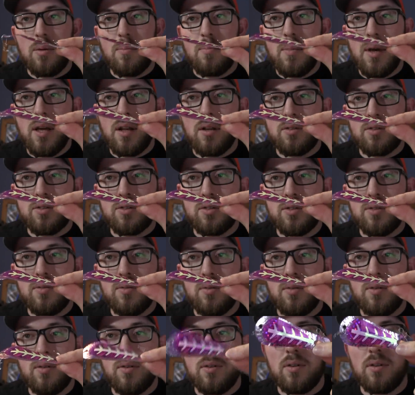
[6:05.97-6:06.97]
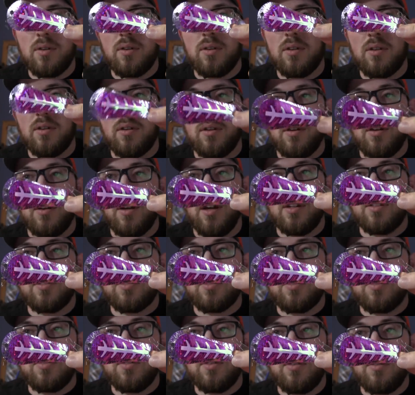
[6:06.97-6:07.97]
a metal shoehorn and
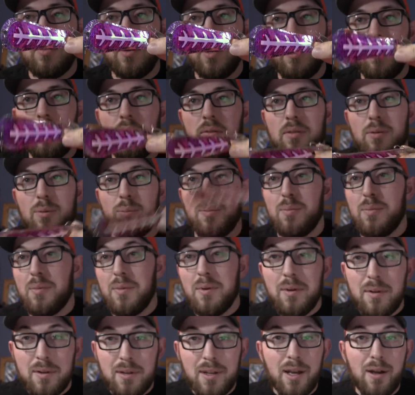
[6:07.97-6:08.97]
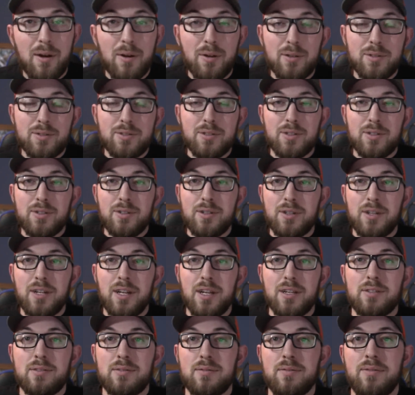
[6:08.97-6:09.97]
screwed around with them. Now all of a sudden you're
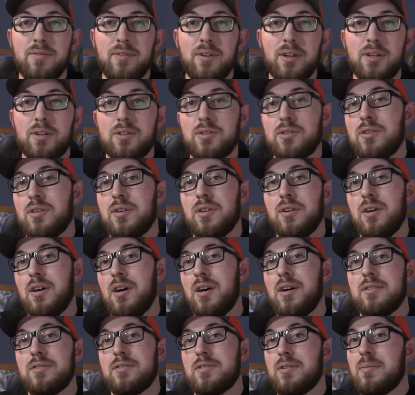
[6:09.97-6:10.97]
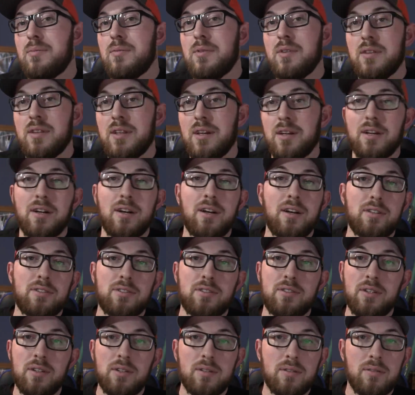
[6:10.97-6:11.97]
catching fish on something that
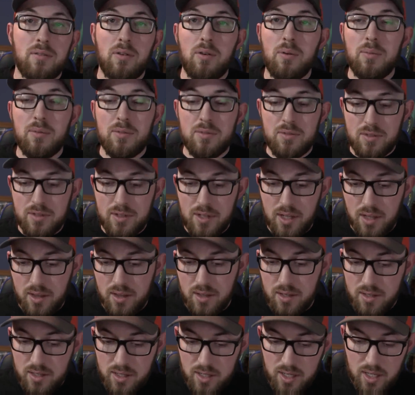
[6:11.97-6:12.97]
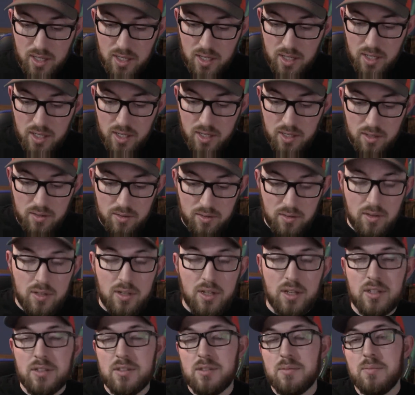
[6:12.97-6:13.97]
cost you almost nothing. So the
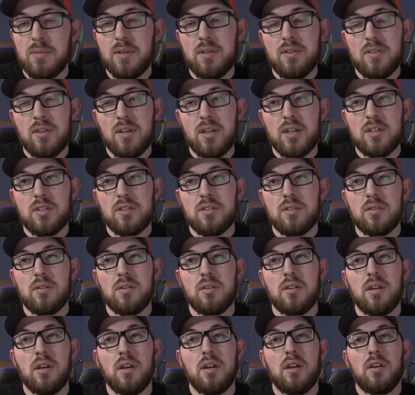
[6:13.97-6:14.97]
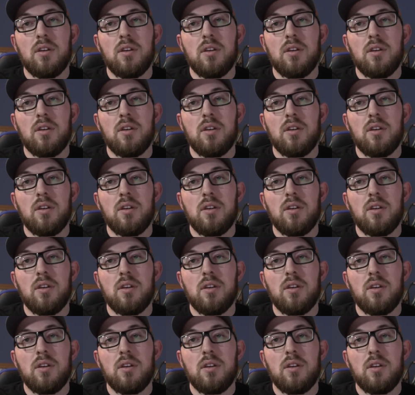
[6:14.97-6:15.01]
customization